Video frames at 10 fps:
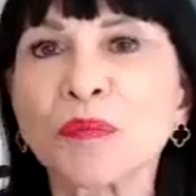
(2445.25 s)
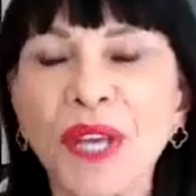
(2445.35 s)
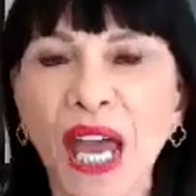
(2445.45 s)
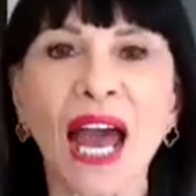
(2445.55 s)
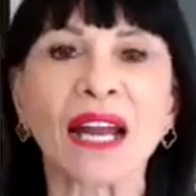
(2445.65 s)

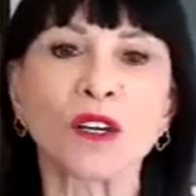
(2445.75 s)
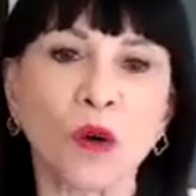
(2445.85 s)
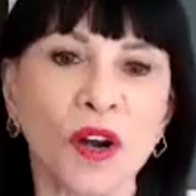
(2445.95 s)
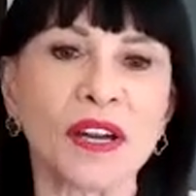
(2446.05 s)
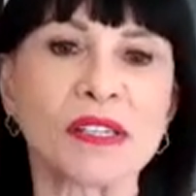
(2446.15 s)

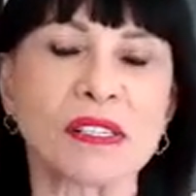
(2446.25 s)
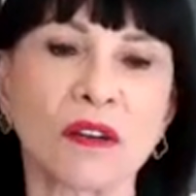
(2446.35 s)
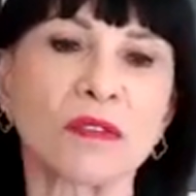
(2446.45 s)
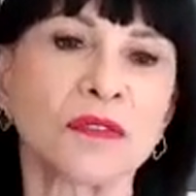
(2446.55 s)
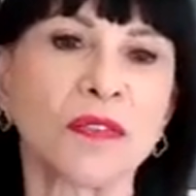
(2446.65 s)
categories
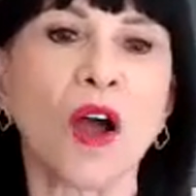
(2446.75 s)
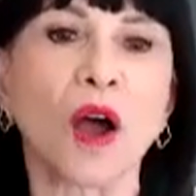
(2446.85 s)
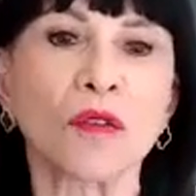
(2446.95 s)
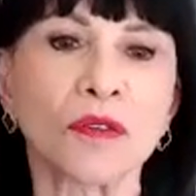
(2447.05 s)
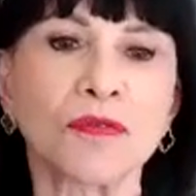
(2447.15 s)

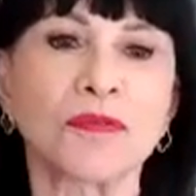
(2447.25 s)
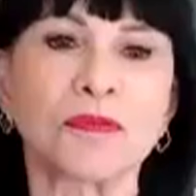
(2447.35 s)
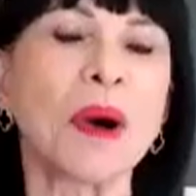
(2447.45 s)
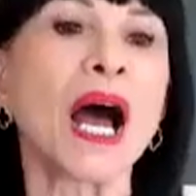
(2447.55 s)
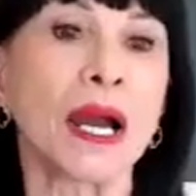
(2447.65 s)
of
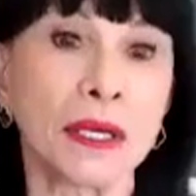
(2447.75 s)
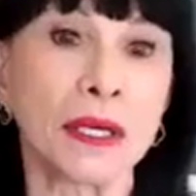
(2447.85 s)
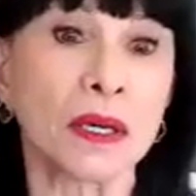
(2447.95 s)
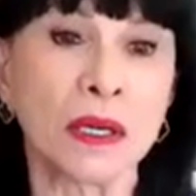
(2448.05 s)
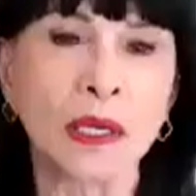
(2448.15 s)
buyer.